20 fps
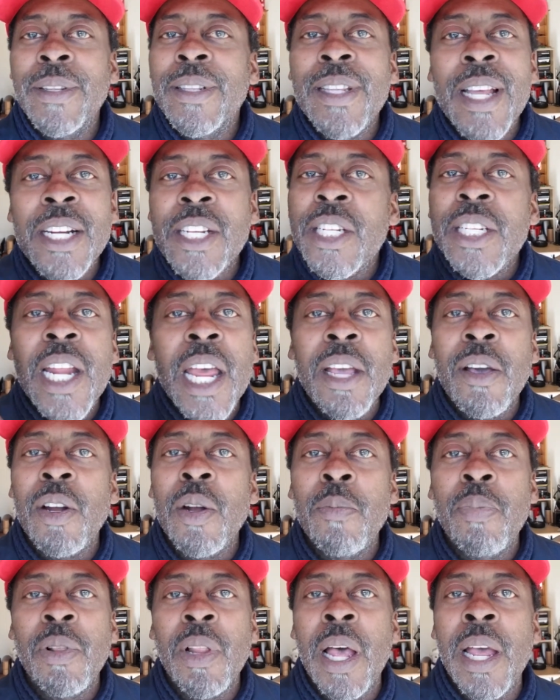That shit ain't
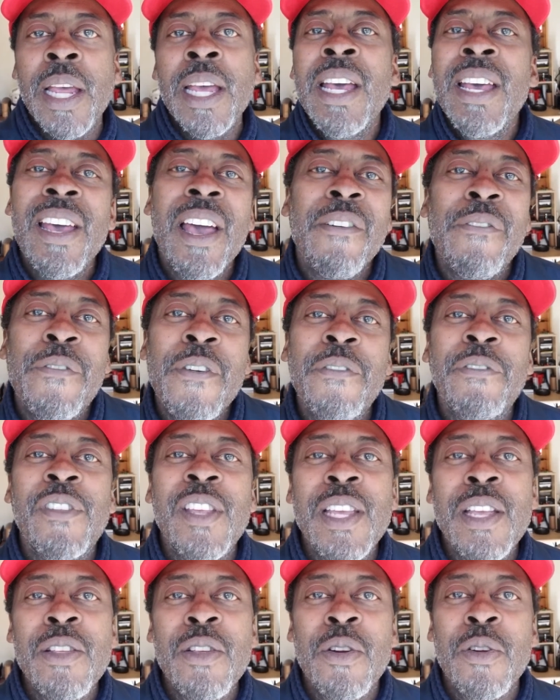gonna play. At
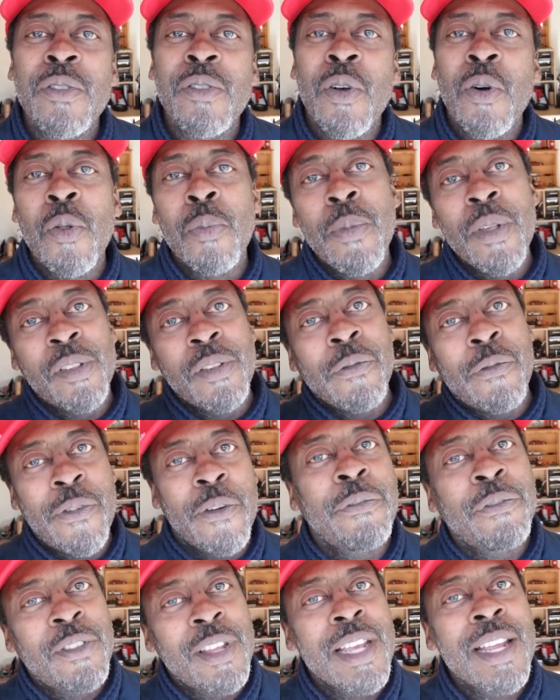15 years old, missing
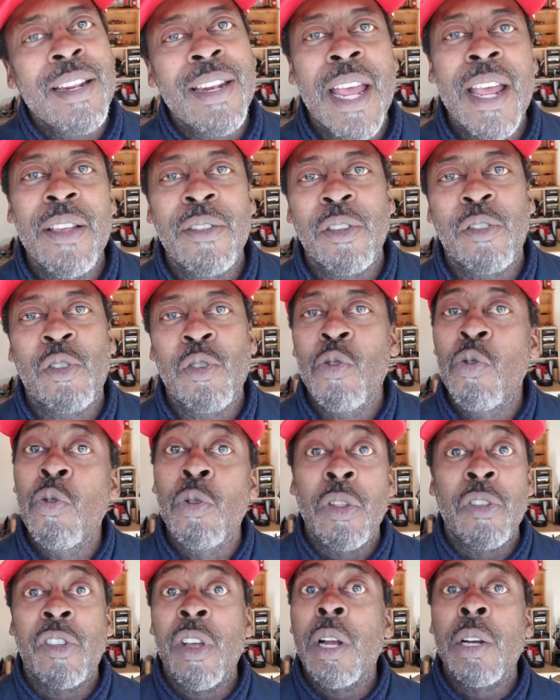15 days of
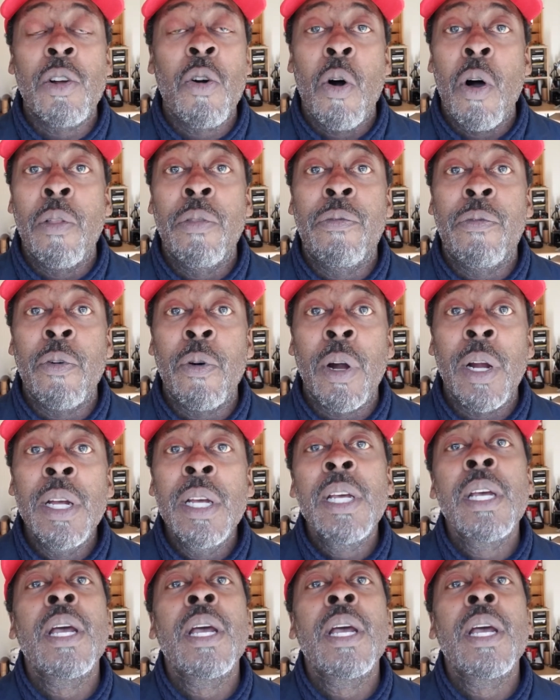school is uncalled for.